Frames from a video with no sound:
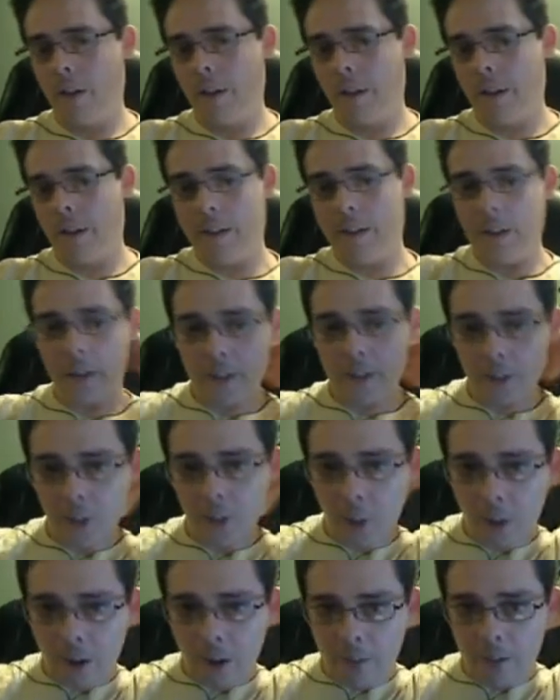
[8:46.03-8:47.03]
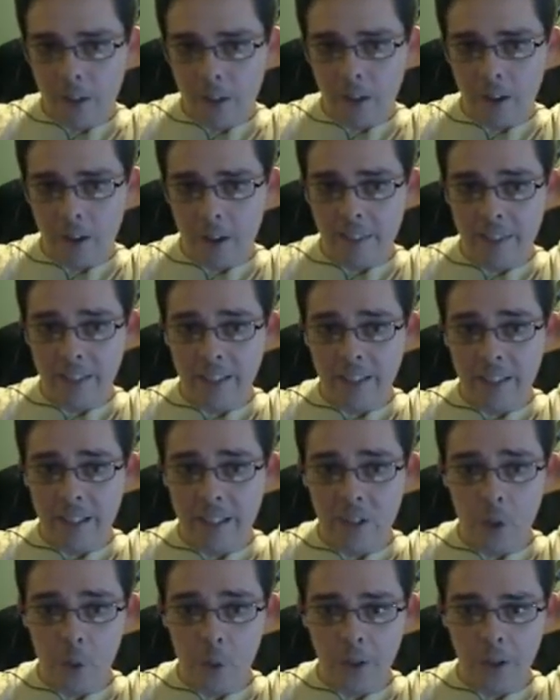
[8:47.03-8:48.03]
And so I think
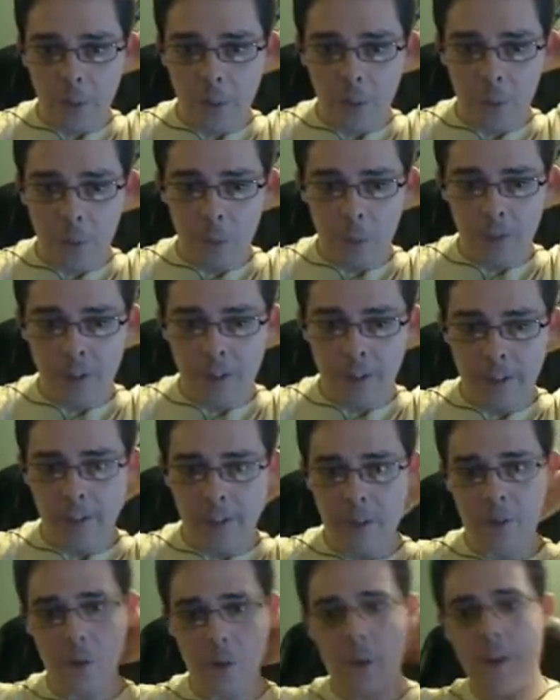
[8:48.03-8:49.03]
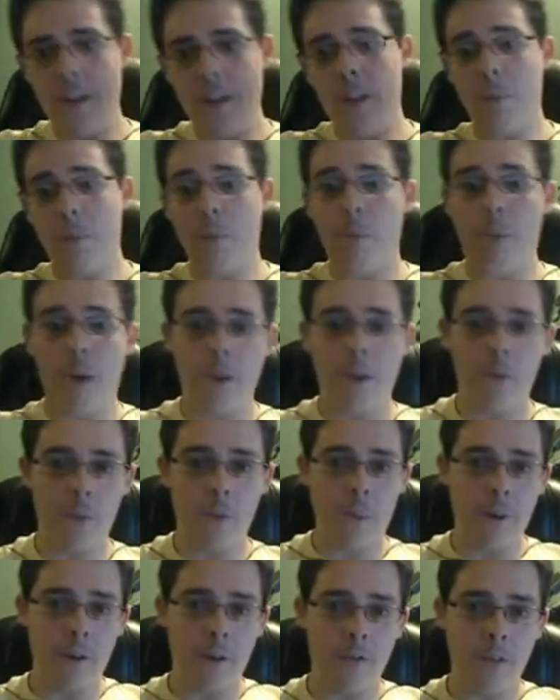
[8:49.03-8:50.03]
he's going to be moving in, so I need to prepare
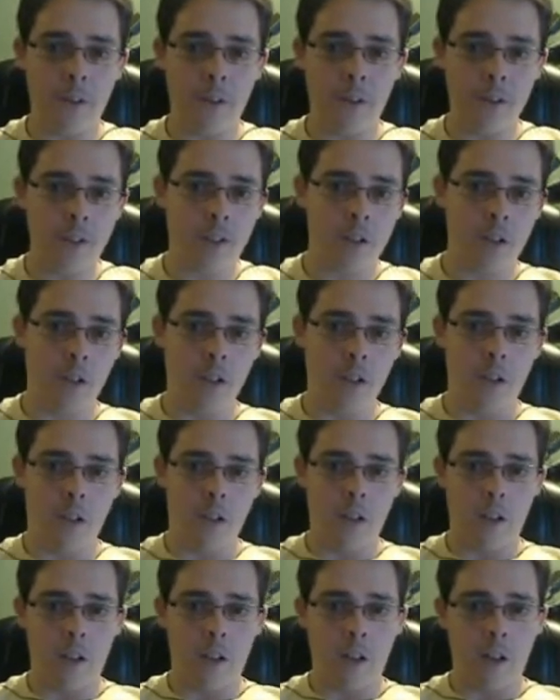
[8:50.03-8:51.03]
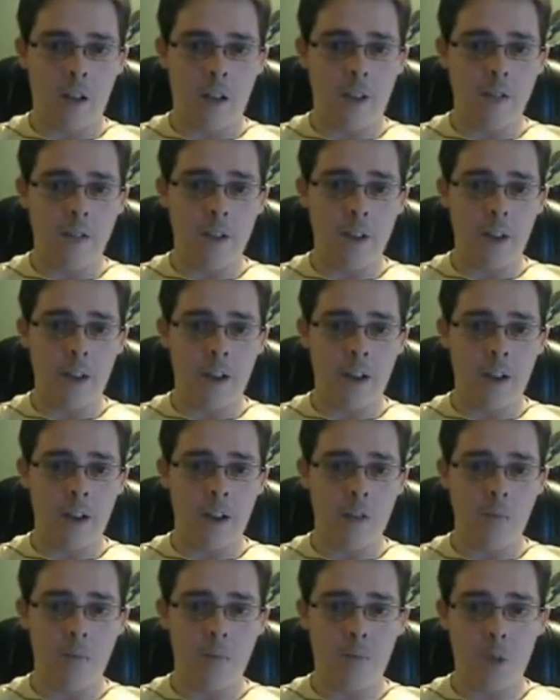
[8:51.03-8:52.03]
for my defense. I've got
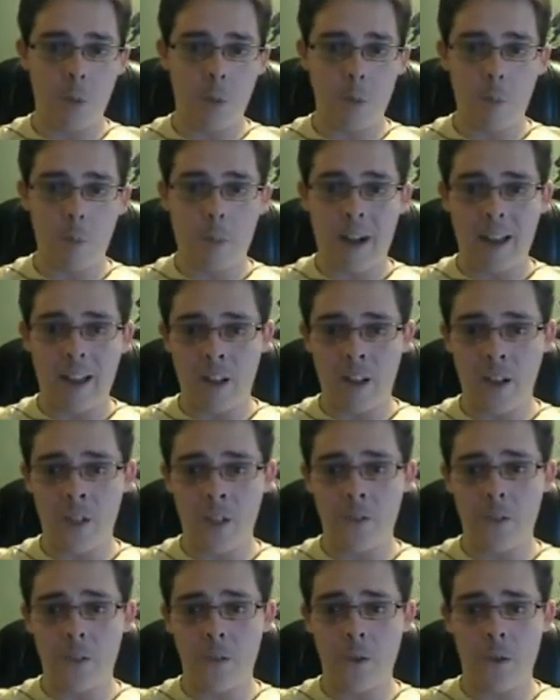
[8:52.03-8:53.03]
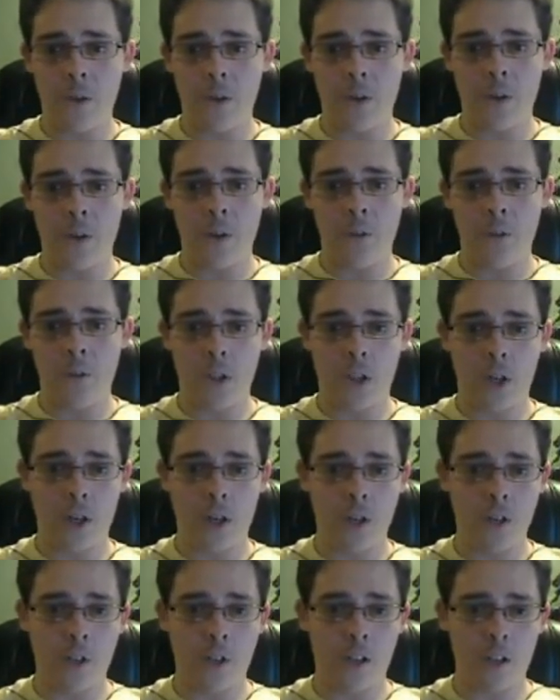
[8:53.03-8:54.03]
a couple pylons for photon
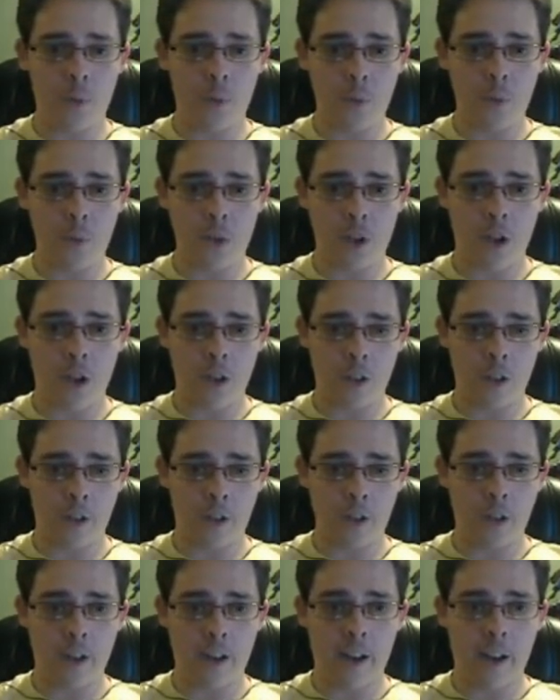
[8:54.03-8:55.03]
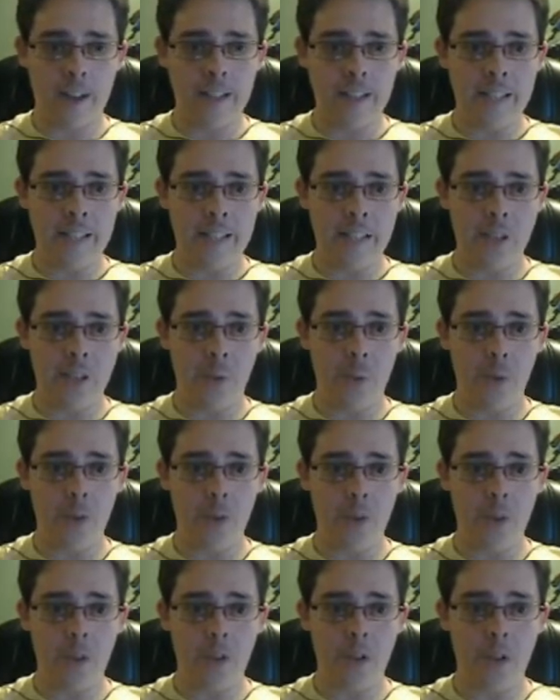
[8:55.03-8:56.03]
overcharge. I got some Stalkers. I need to
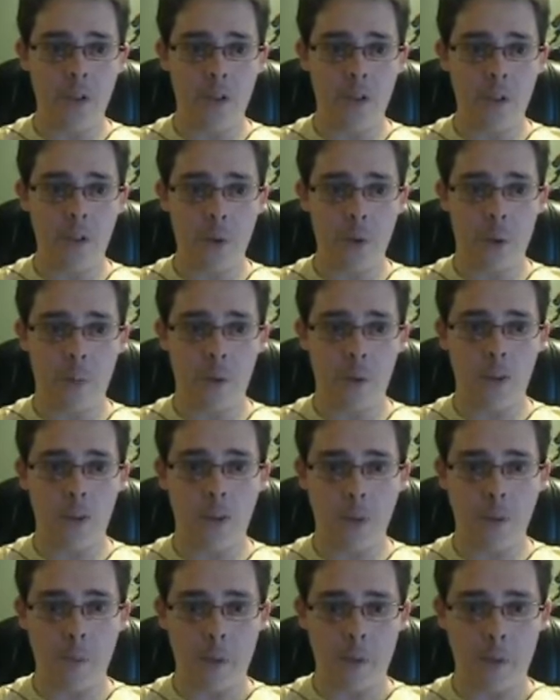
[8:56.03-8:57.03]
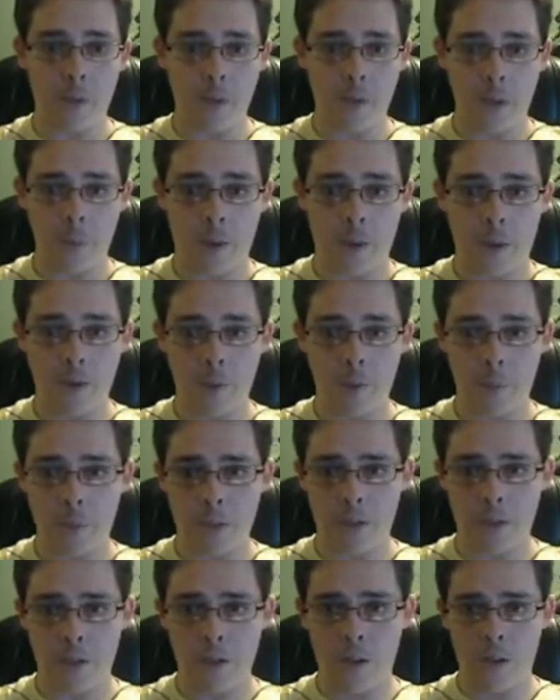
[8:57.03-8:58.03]
produce this disruptor that's about to come out. It's a
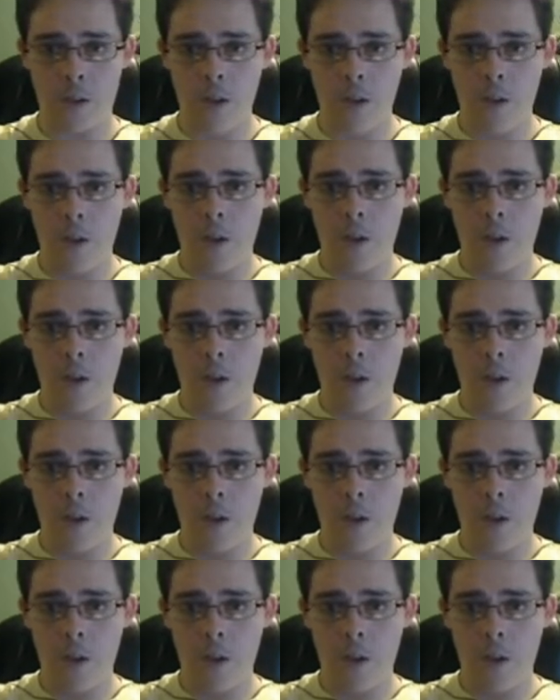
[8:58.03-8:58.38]
big deal.